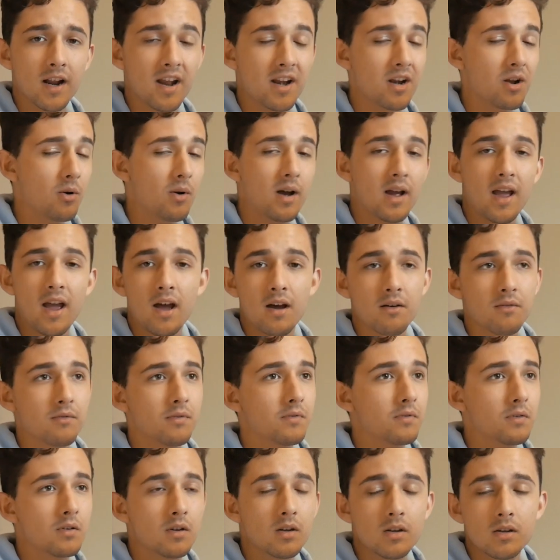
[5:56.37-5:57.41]
I know I
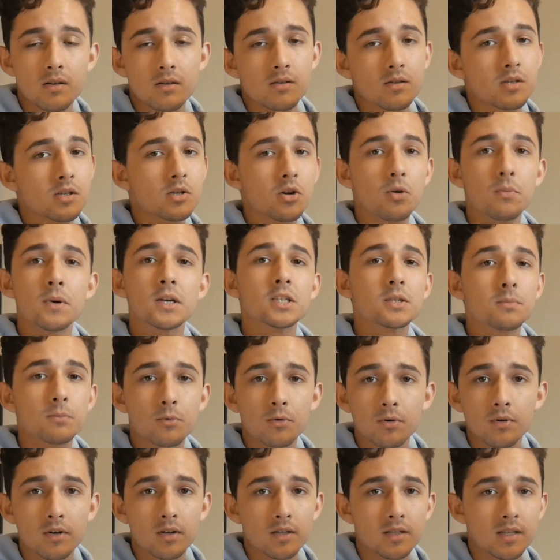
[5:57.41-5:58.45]
have so much
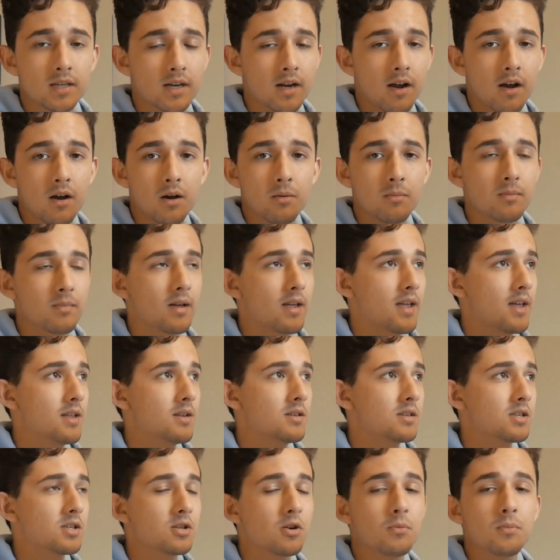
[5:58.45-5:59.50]
more to come
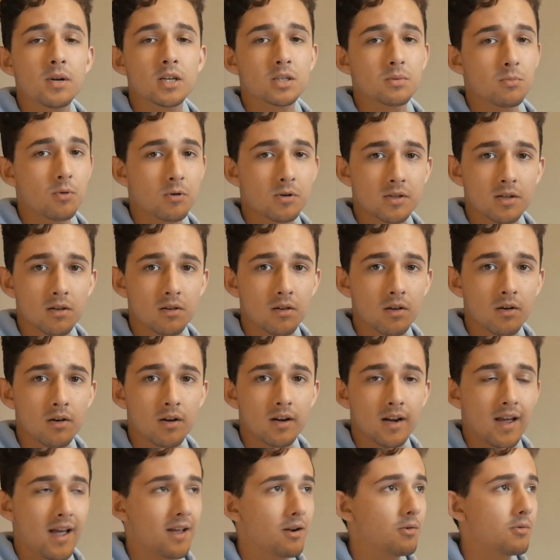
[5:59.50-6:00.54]
and so much more to
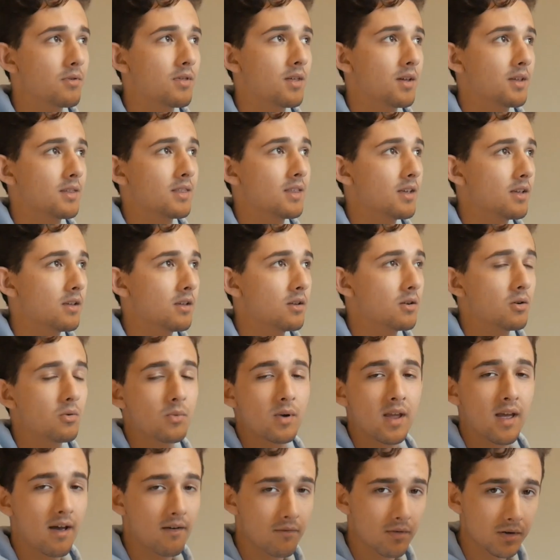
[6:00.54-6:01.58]
learn. I don't think that you know
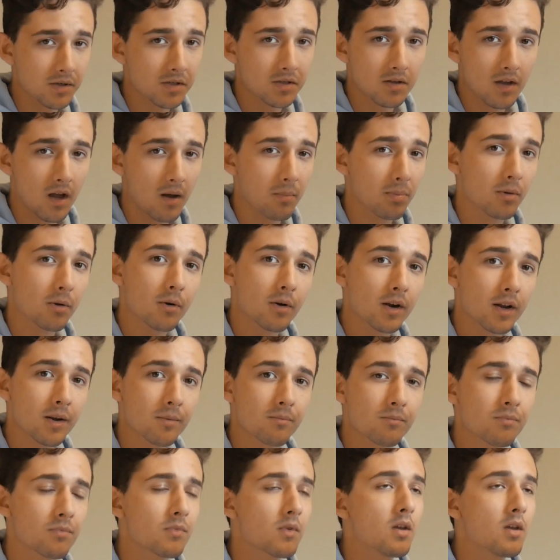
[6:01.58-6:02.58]
we ever stop learning